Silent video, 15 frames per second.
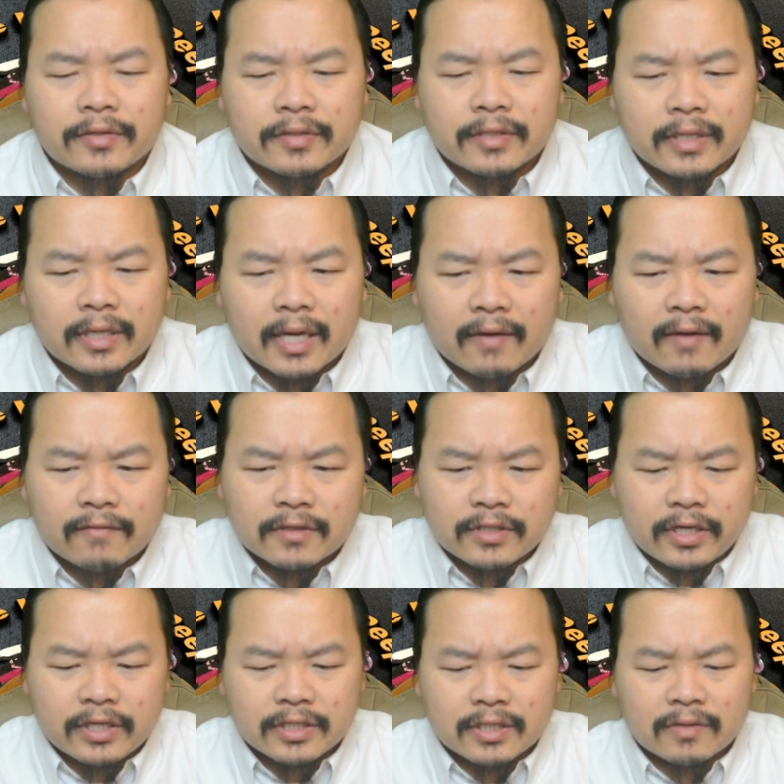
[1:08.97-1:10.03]
interesting
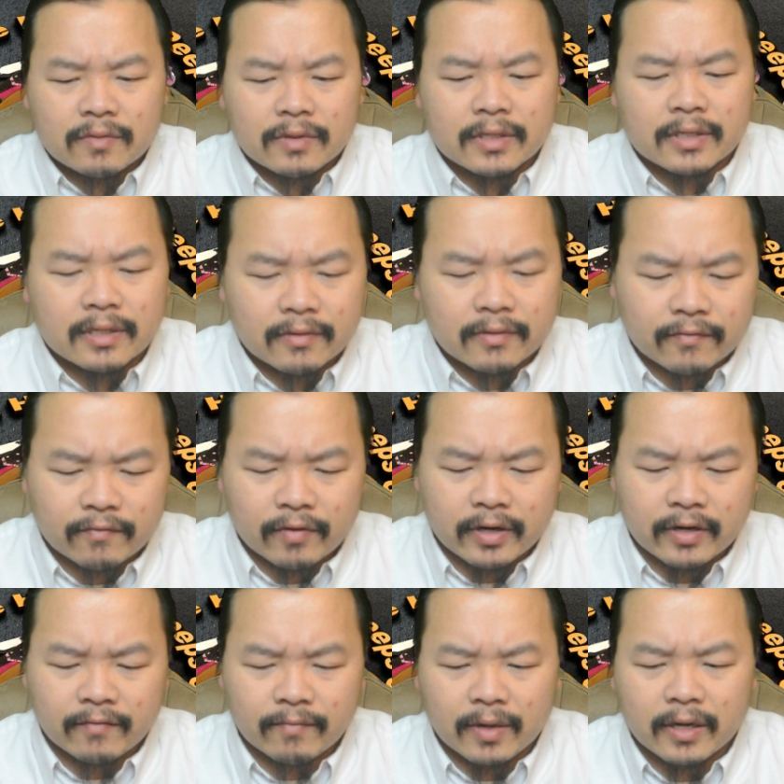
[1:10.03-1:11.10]
conversation with a
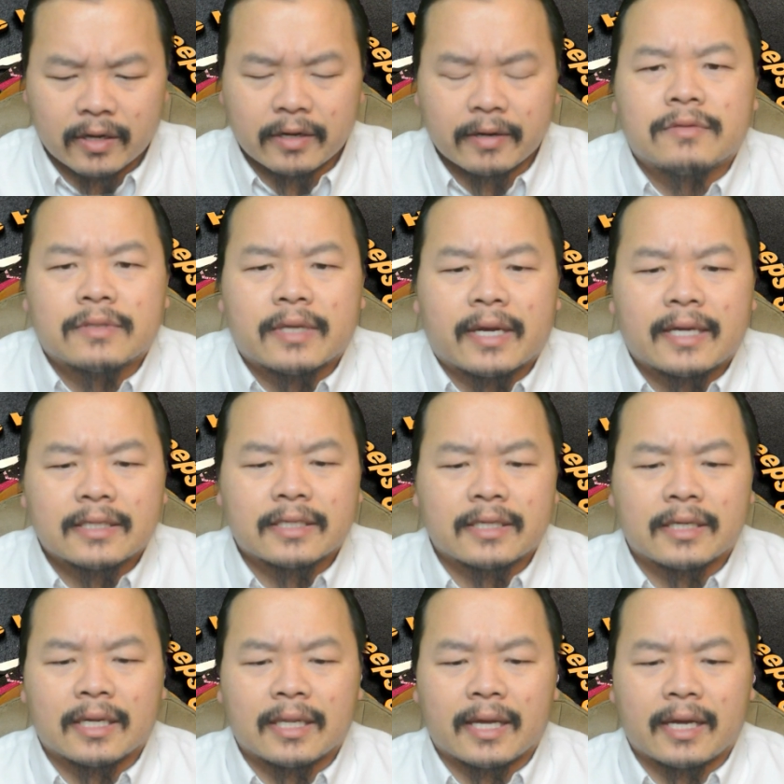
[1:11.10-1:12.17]
friend of mine. She was
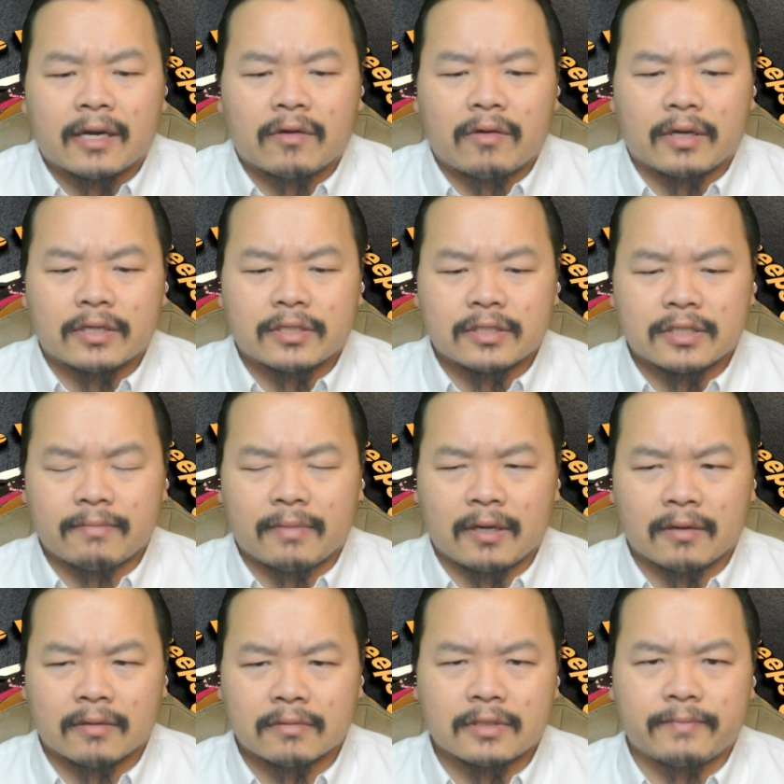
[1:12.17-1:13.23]
asking a lot of questions
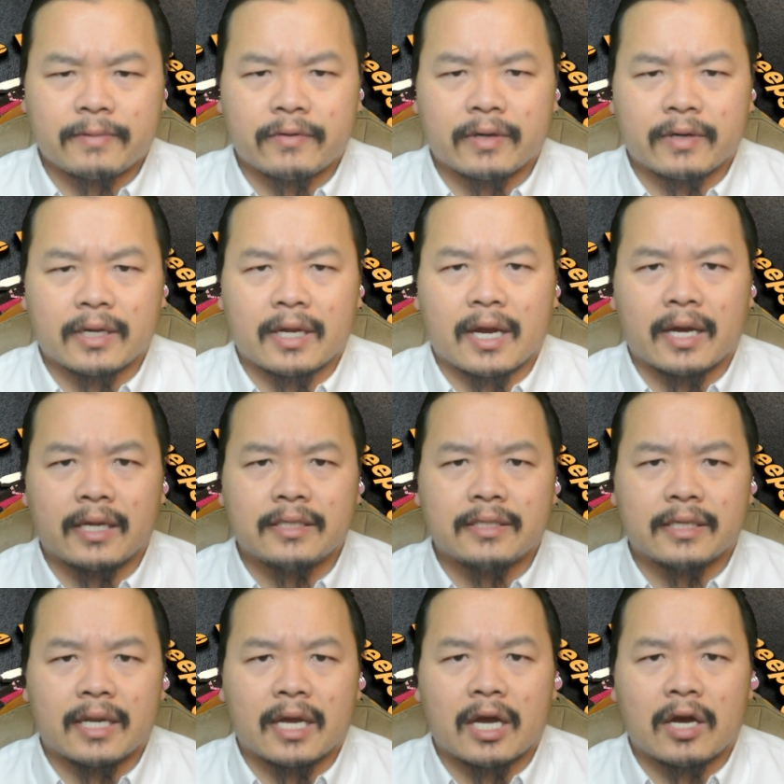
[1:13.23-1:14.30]
about spirit
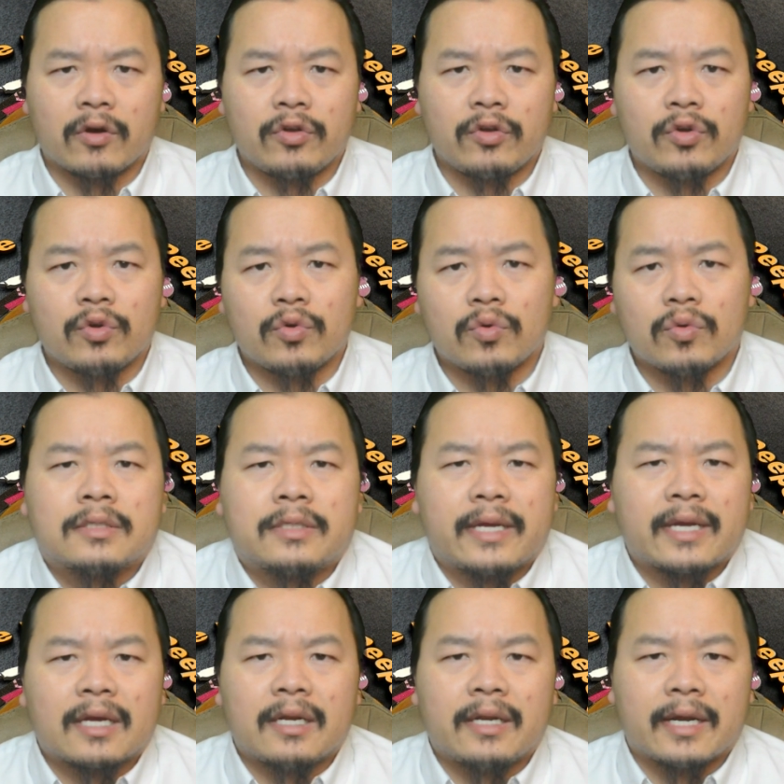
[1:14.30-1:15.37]
guides and how you
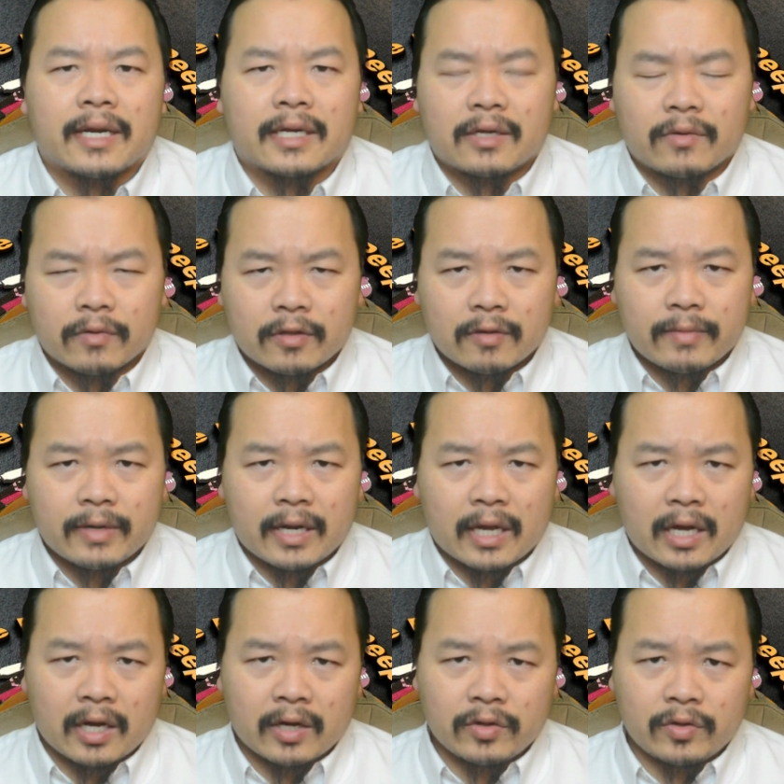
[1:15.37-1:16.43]
stay connected with them and
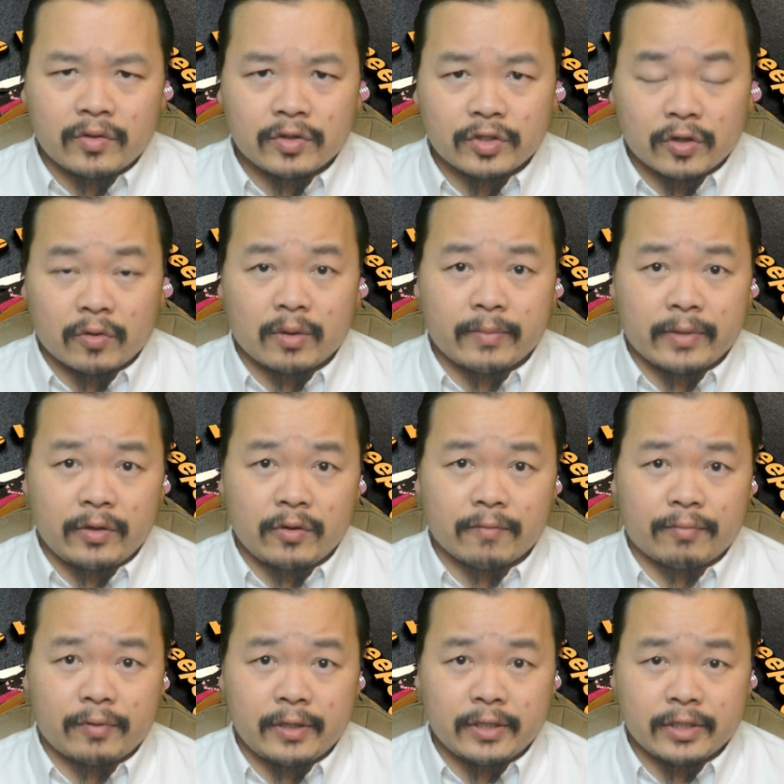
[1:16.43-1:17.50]
how you show them that you
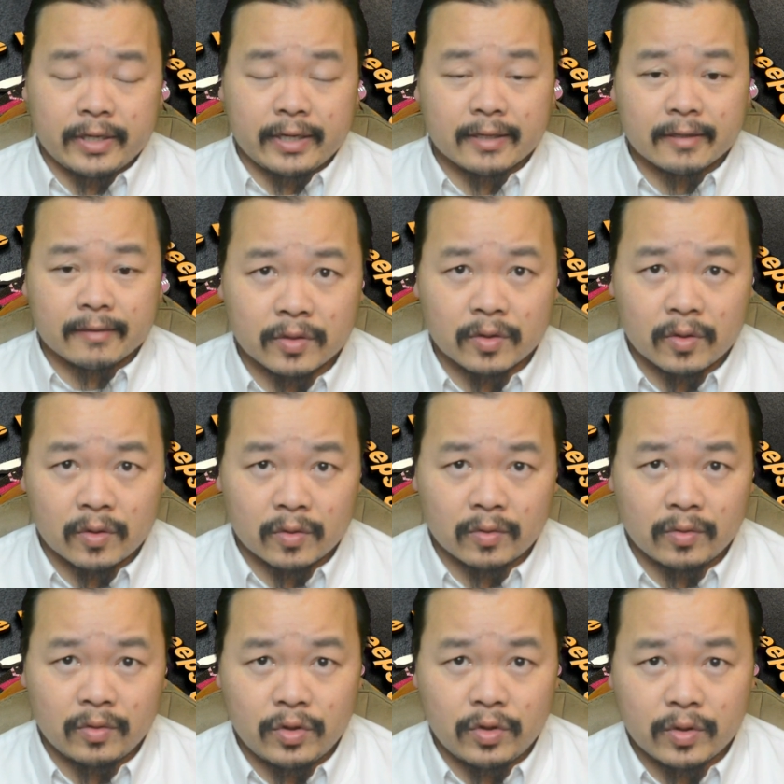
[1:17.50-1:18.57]
appreciate them so
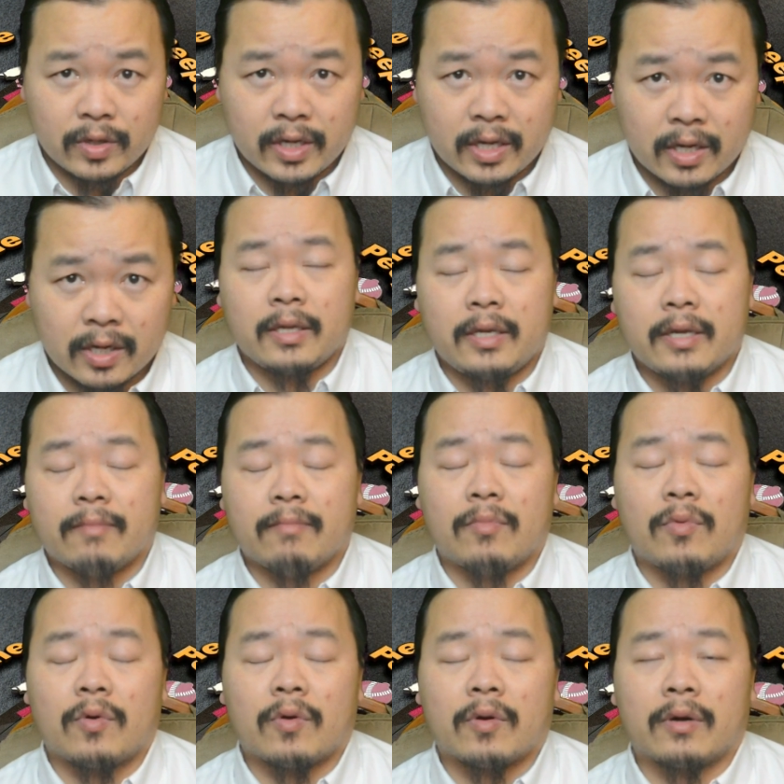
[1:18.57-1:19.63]
you can get
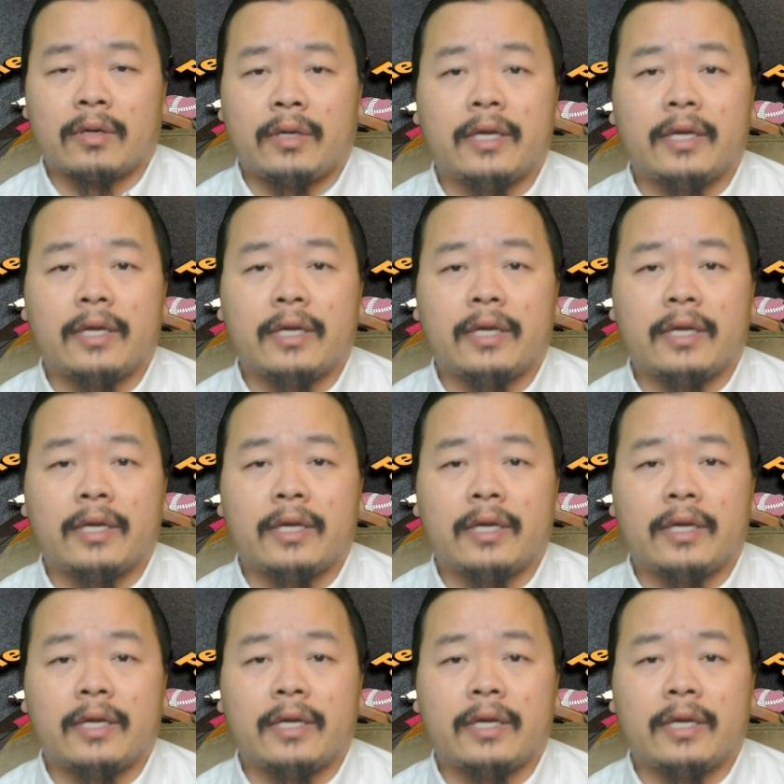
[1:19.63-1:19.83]
more